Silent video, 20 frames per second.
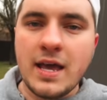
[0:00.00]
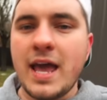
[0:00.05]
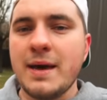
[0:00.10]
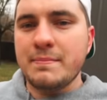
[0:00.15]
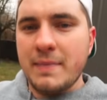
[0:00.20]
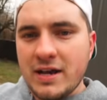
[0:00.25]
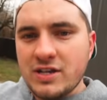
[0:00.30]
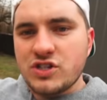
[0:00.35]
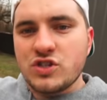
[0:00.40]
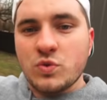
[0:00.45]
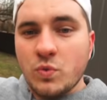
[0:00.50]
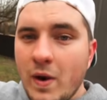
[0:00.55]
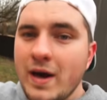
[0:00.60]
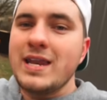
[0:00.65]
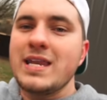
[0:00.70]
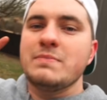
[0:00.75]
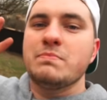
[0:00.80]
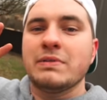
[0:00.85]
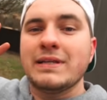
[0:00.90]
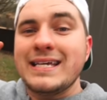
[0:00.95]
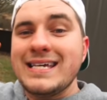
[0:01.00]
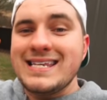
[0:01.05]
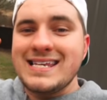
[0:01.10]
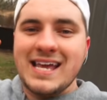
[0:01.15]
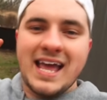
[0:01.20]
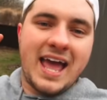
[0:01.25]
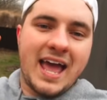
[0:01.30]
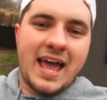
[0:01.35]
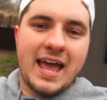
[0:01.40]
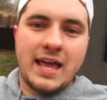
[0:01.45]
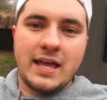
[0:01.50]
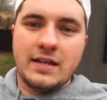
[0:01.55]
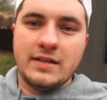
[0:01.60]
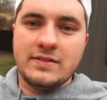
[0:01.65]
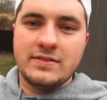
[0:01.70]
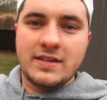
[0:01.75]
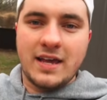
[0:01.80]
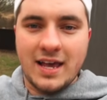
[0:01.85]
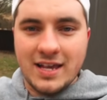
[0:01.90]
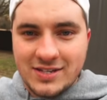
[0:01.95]
And my sweaty, bleeding
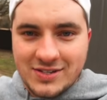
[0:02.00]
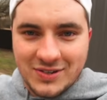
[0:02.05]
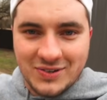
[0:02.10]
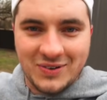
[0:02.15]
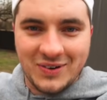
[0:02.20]
hands as